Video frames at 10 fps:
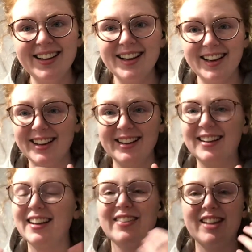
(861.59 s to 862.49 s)
in,
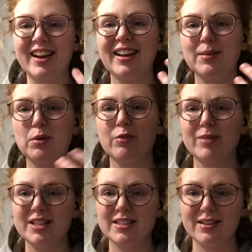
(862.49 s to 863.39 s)
and then I can move
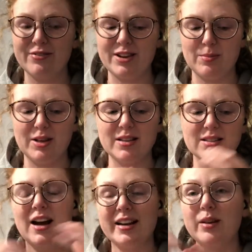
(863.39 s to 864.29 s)
my stuff in,
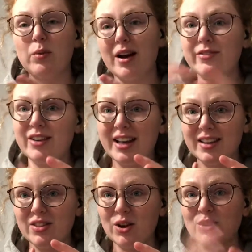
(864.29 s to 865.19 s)
because I need Wi-Fi
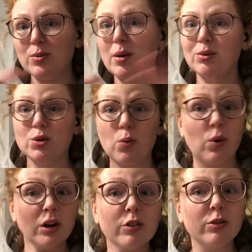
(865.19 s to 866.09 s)
in there to be able to
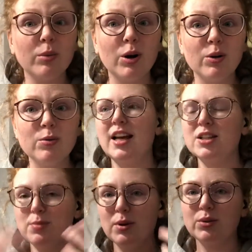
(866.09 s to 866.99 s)
work from home and
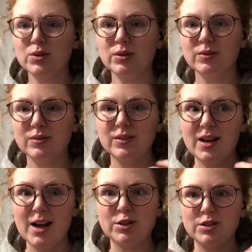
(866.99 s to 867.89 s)
to be able to
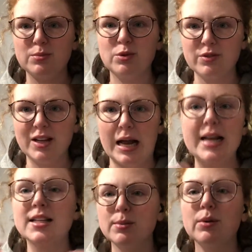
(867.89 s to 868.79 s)
actually move in, I
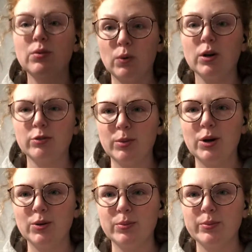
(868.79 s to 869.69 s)
need to be able to work from
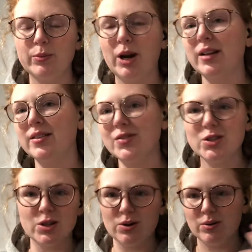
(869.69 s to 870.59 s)
home, right?
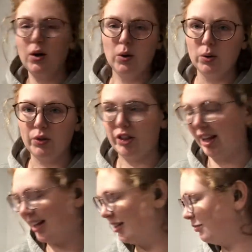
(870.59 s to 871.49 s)
So, whole thing.
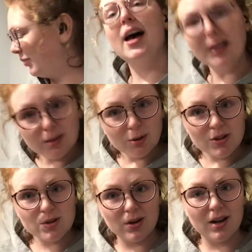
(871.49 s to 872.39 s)
But at the
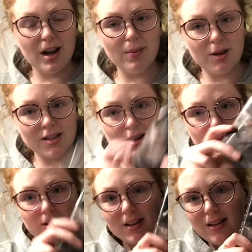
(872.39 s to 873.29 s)
bookstore, I picked up
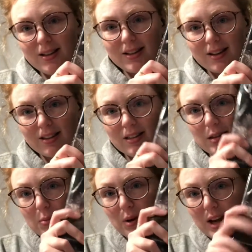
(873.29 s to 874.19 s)
Gideon the Ninth
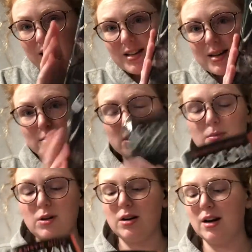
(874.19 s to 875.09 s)
by Tamsin
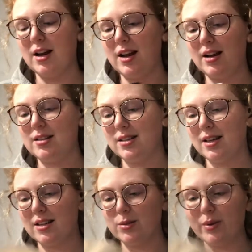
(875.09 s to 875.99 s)
Muir, and
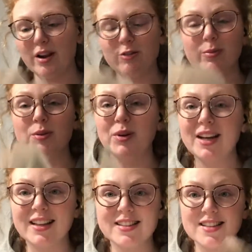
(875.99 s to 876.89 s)
that's what I've been
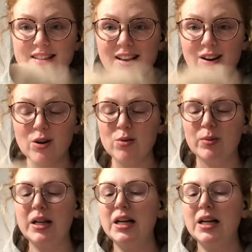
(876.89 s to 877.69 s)
reading since I got home.